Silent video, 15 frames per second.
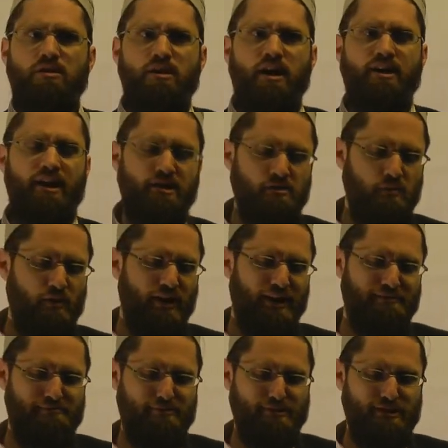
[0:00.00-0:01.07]
And that's why
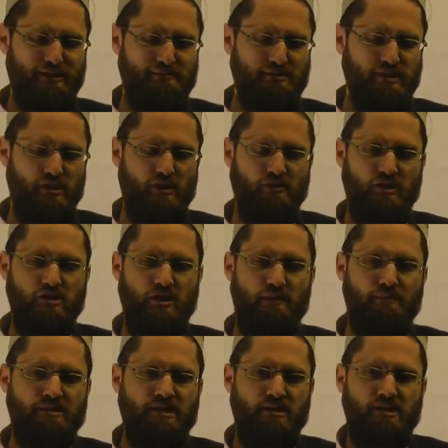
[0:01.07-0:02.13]
Muslims a lot of the time
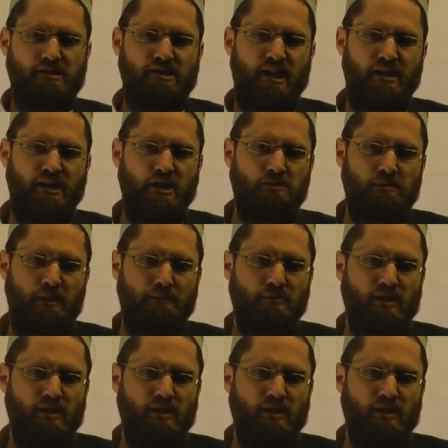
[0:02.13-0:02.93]
misunderstand English people.